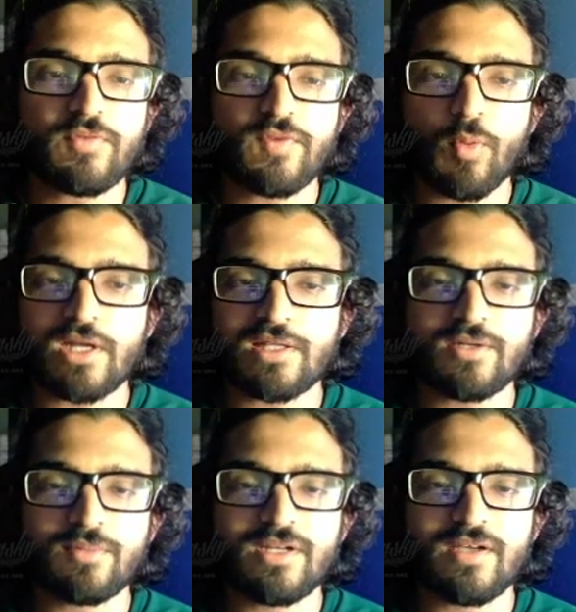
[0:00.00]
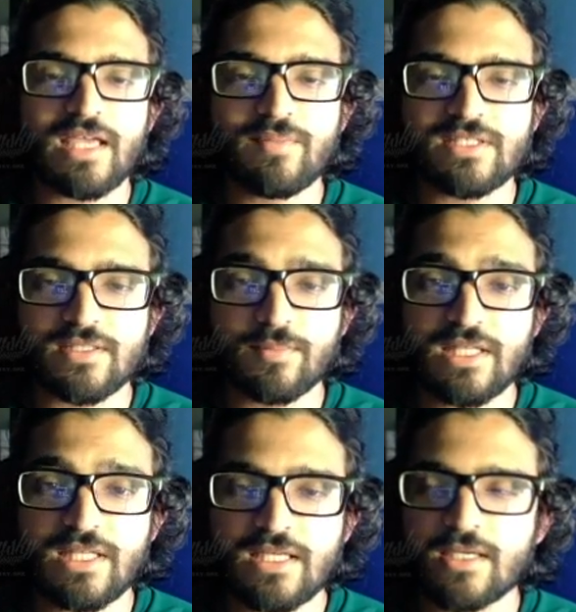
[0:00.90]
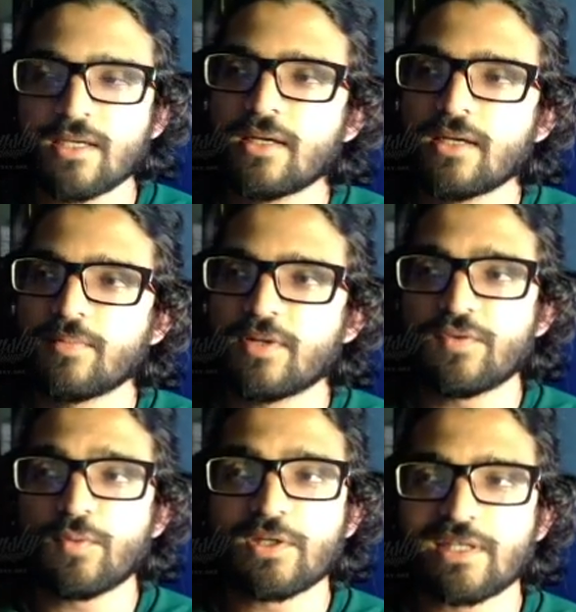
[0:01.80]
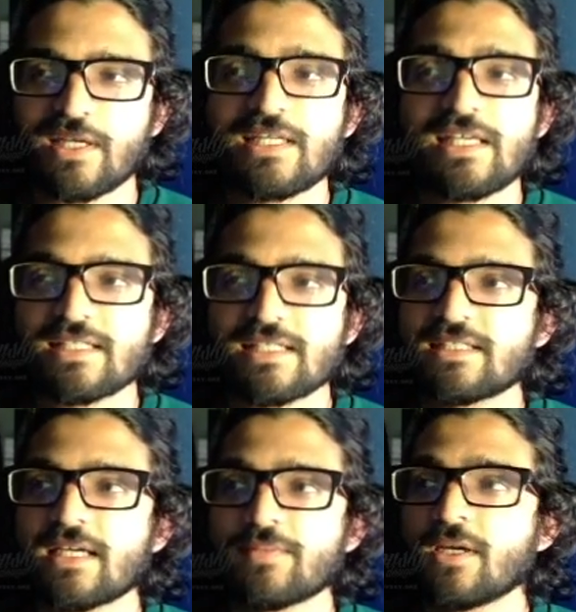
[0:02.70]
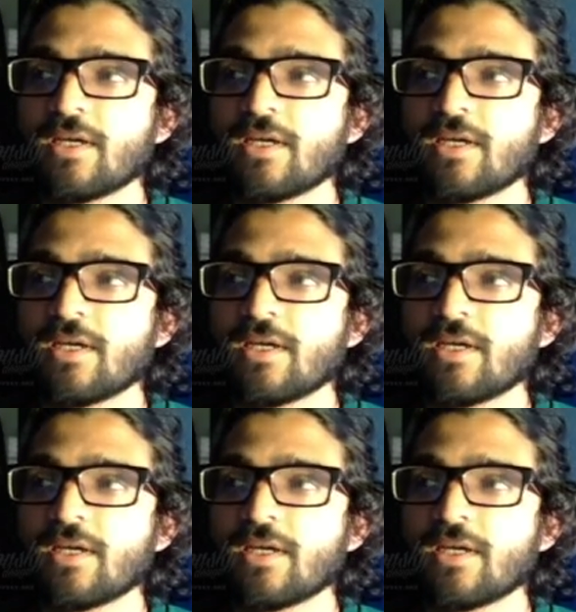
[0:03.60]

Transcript: if you want a little bit of aiming stability, but if you want that ADS time,